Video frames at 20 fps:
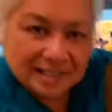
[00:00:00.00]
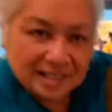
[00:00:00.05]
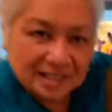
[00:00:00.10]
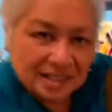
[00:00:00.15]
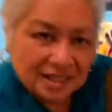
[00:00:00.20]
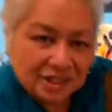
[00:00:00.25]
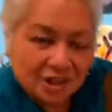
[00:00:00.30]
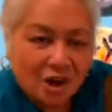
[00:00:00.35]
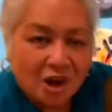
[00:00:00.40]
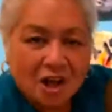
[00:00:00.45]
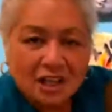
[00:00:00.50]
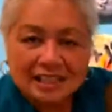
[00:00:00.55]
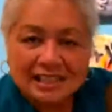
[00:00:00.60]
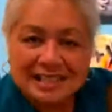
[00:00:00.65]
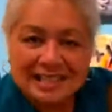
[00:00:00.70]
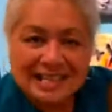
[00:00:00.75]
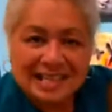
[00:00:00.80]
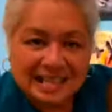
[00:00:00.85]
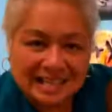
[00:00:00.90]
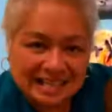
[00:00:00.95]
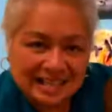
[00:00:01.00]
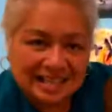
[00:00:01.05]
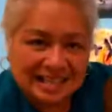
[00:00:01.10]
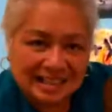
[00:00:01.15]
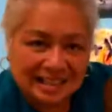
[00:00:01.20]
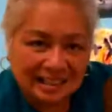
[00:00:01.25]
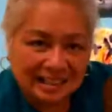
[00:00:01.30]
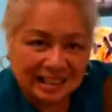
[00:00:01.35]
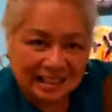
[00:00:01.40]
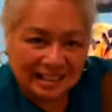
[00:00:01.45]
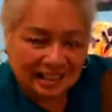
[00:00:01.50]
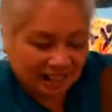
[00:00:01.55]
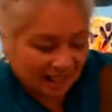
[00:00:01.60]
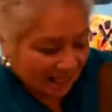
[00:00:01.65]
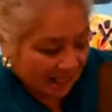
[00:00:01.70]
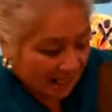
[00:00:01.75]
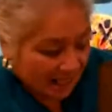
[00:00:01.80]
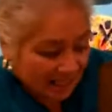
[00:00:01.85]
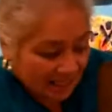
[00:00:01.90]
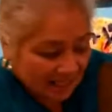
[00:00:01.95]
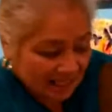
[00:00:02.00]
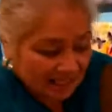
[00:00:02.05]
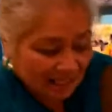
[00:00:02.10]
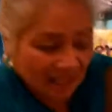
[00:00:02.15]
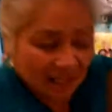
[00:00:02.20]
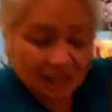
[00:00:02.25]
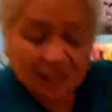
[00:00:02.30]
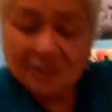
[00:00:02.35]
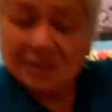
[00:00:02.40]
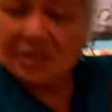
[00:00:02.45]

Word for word: This is called intensity. This color